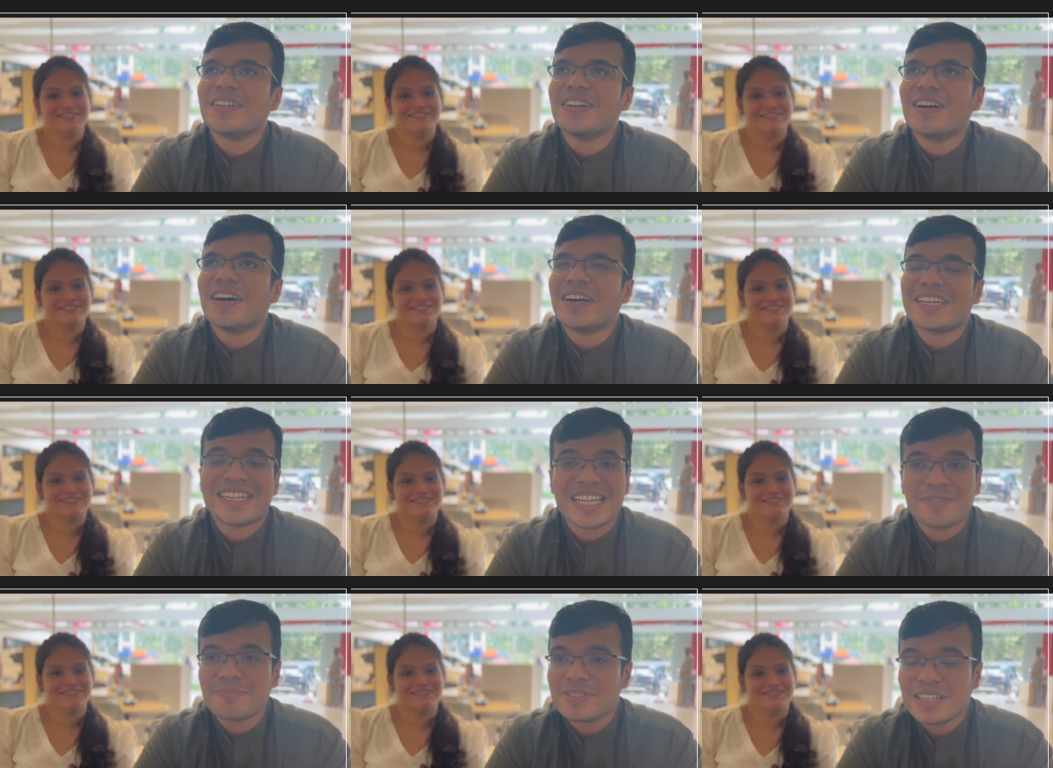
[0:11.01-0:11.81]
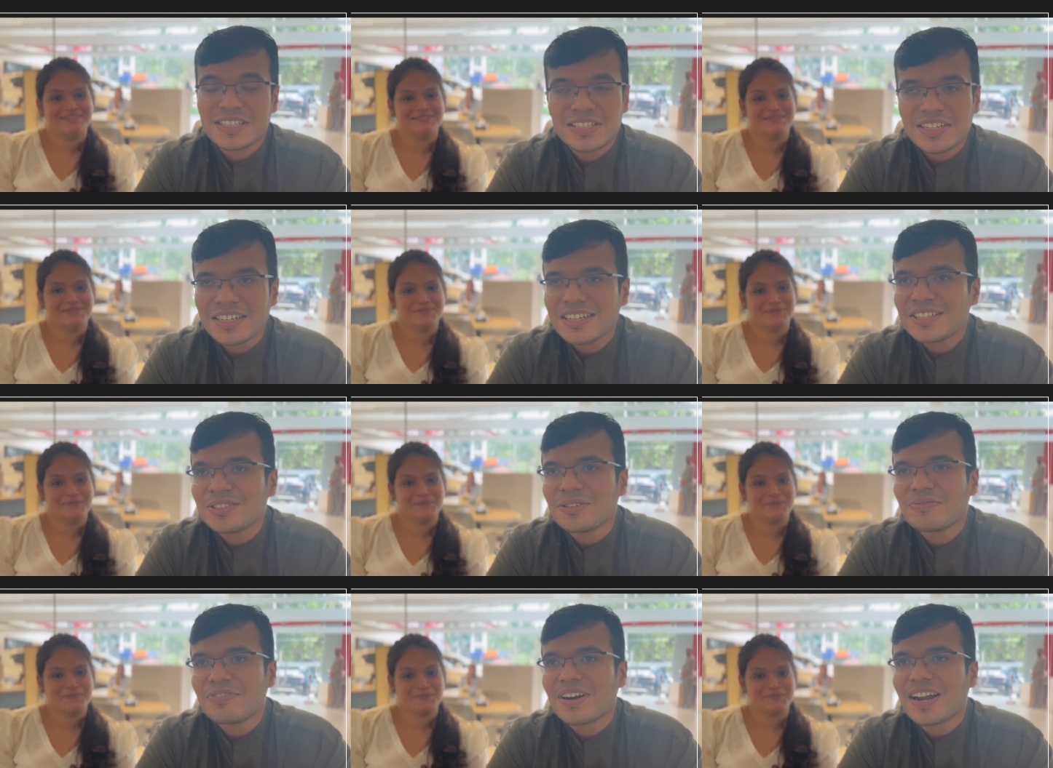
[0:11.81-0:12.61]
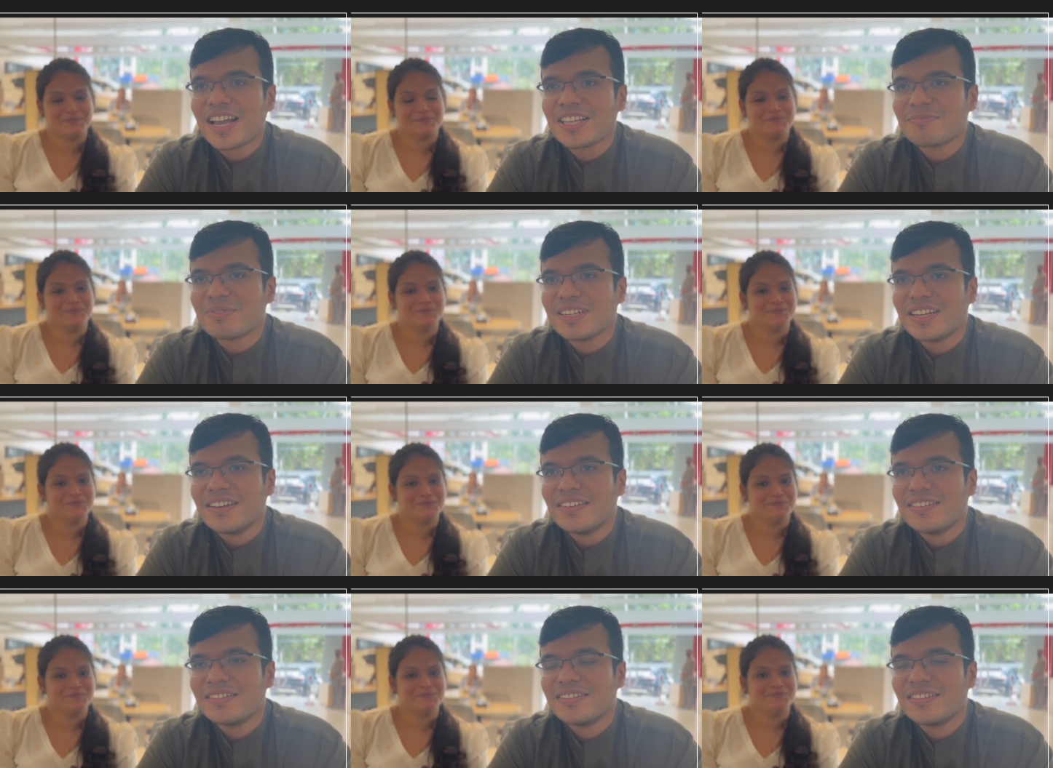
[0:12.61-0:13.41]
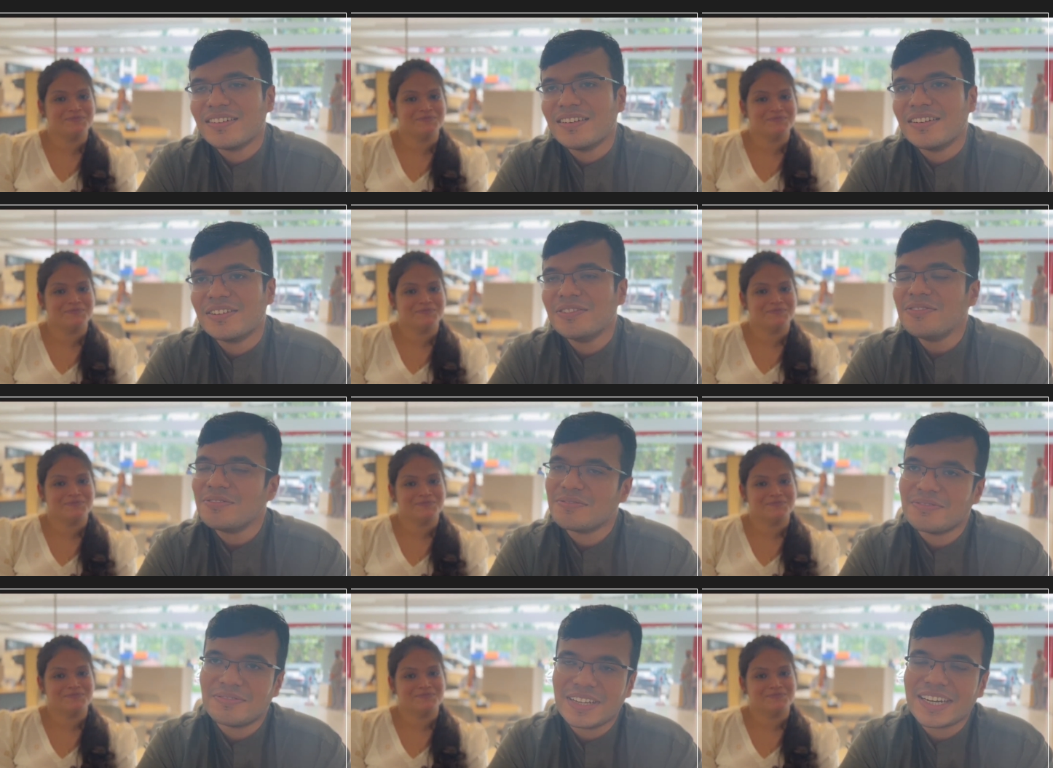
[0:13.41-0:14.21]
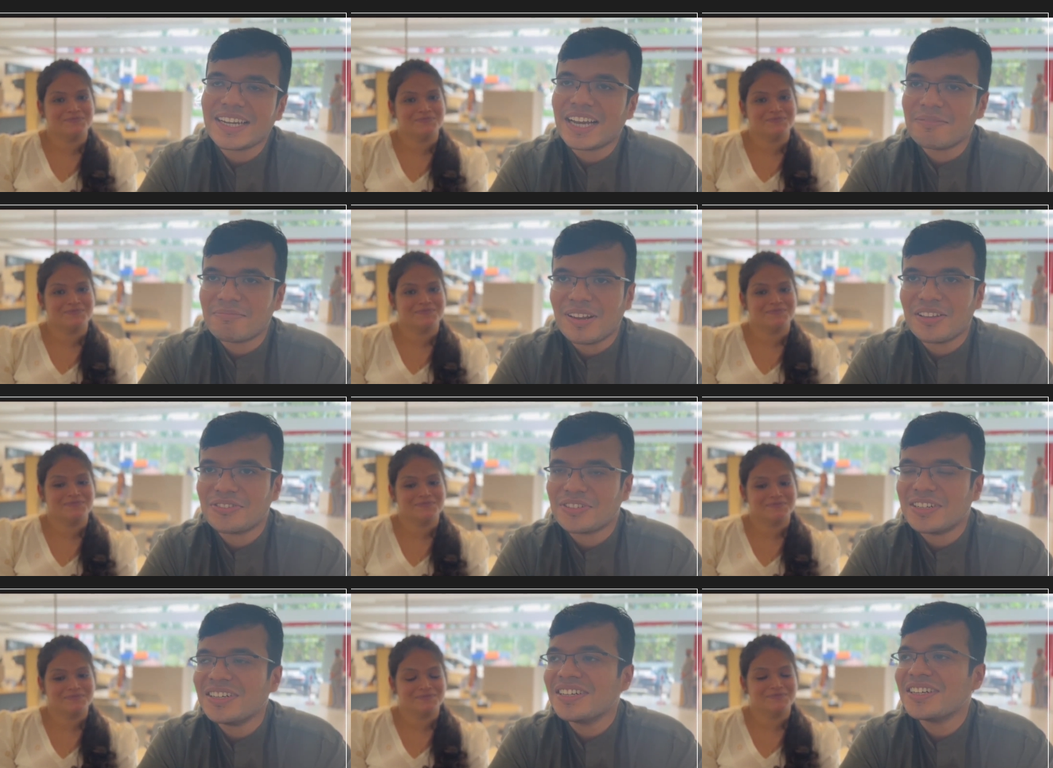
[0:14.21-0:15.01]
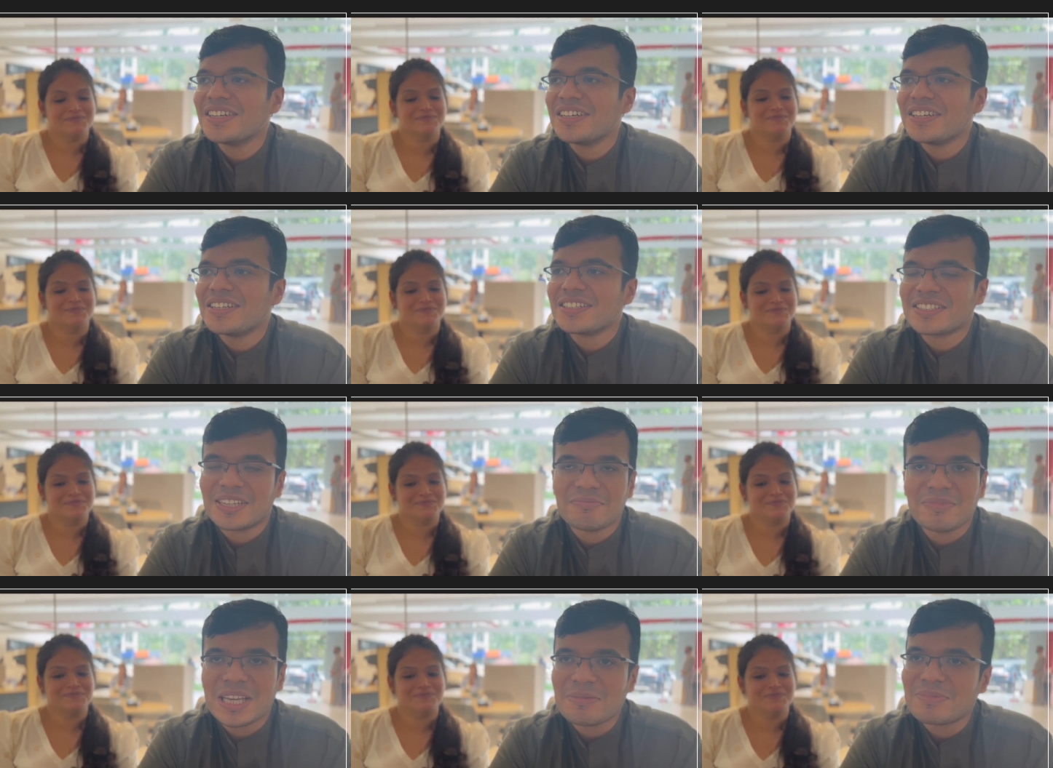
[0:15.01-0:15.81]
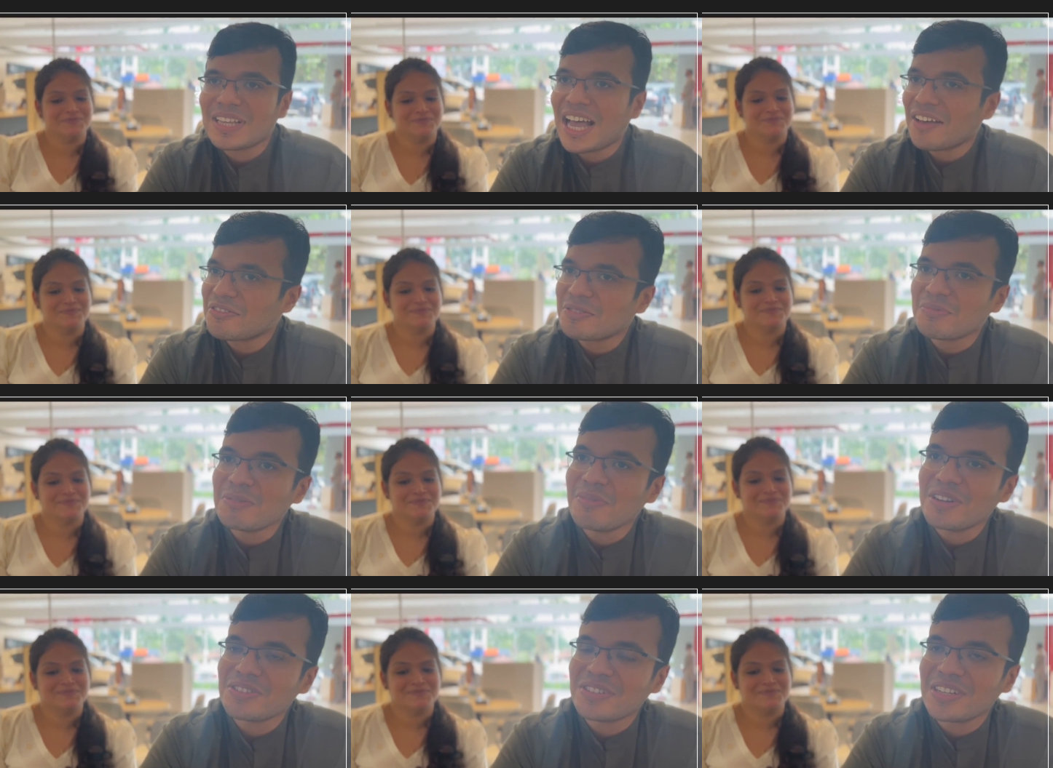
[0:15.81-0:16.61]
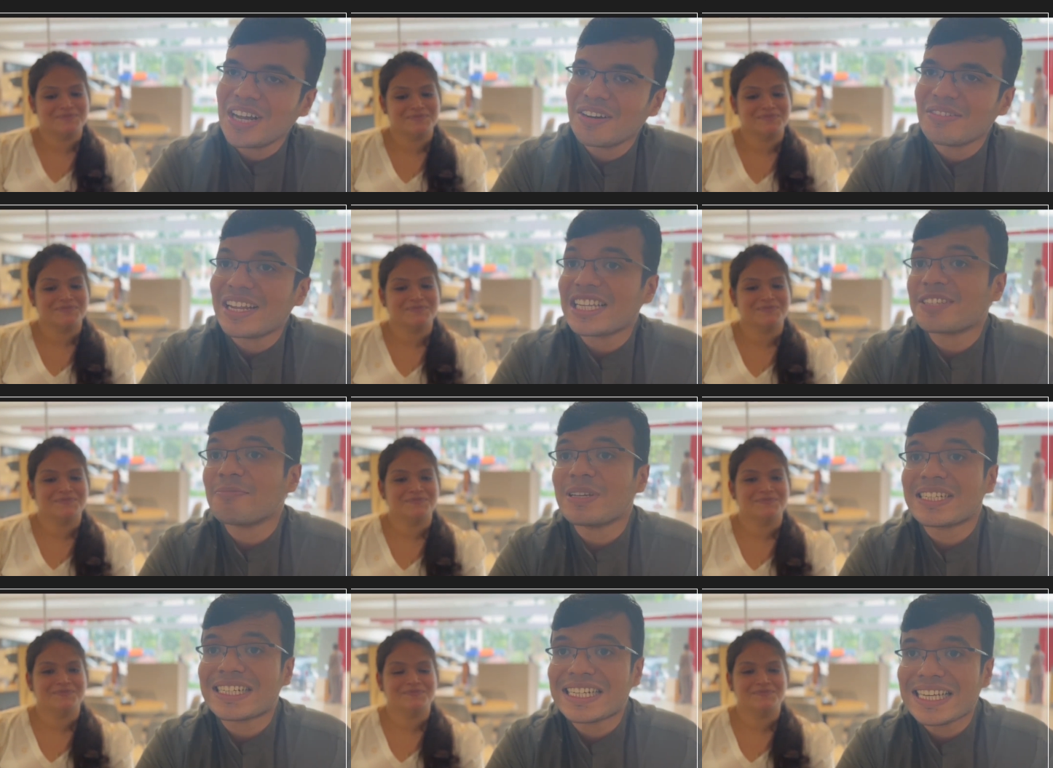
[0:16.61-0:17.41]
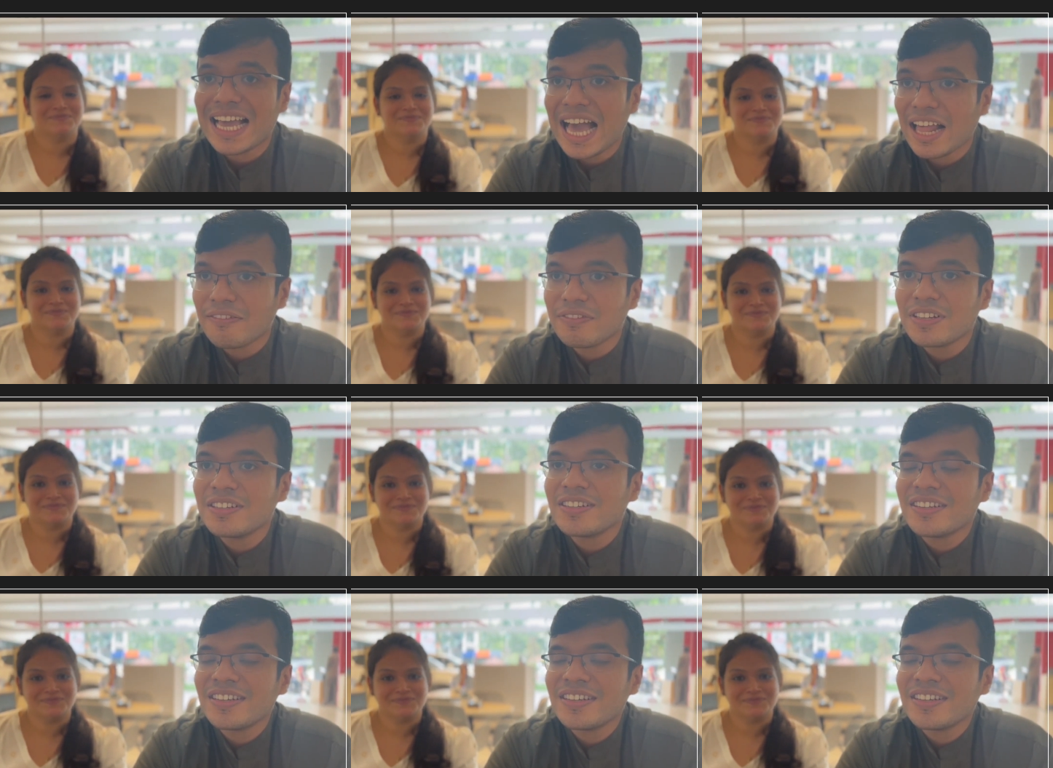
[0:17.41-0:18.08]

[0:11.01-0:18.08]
Speaker 1: Uh, it has, the journey so far has been a you know, very high pleasure. Some names have to be mentioned now, especially Alvin,